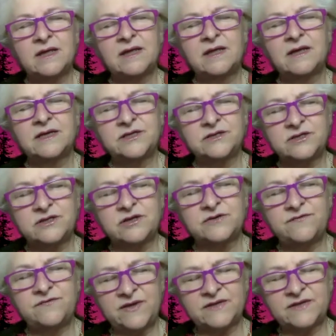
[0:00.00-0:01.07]
because
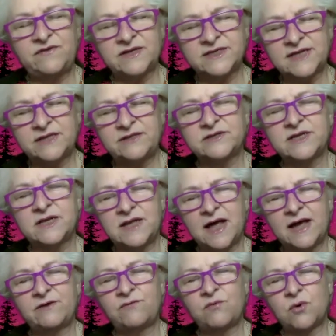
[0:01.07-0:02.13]
it feels like there's a
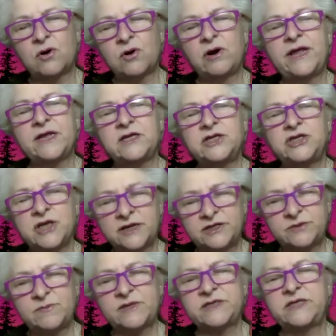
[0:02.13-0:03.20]
lot of worry and
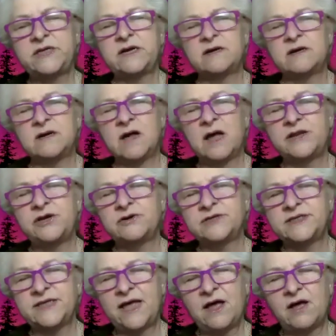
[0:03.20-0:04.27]
judgment here on
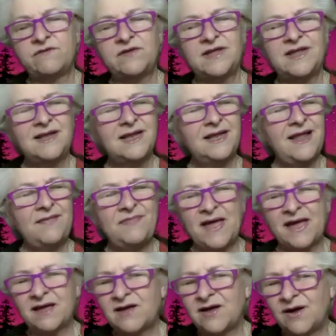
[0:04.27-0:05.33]
yourself. Let
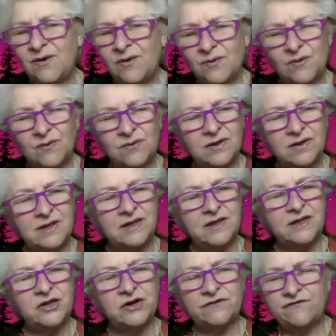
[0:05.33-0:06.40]
that go.
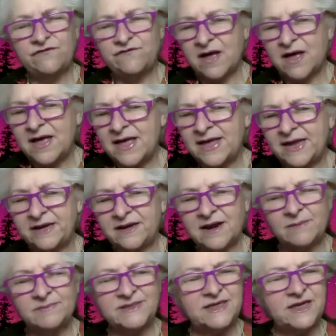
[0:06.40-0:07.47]
You're fine.
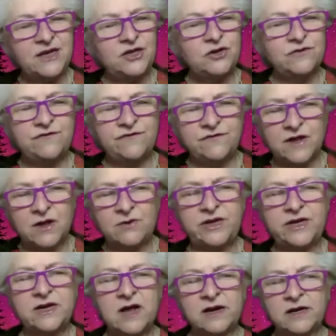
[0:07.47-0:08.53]
I'm seeing you
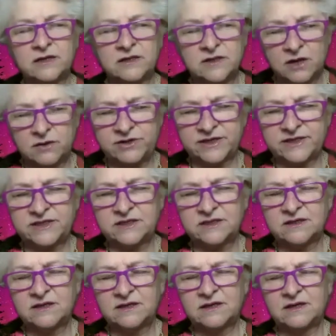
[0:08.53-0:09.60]
floating on a lotus
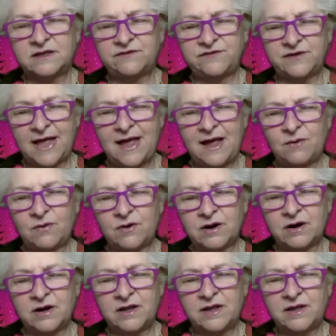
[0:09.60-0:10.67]

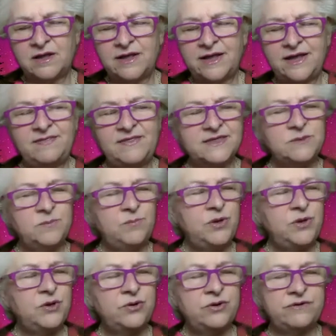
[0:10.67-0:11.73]
flower in this
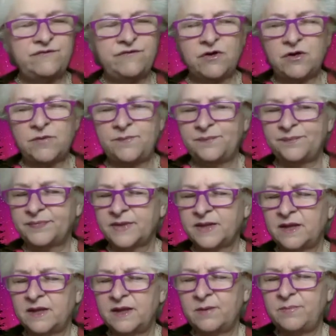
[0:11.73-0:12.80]
beautiful,
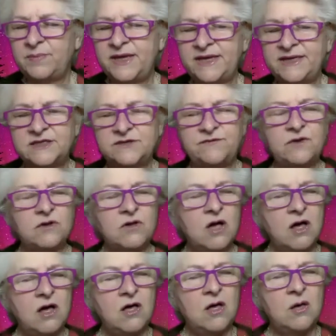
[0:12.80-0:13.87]
peaceful,
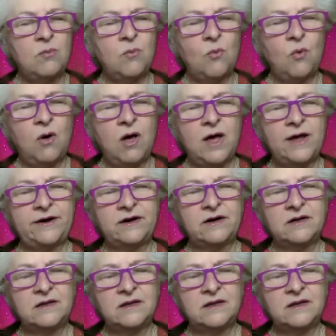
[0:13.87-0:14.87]
calm water.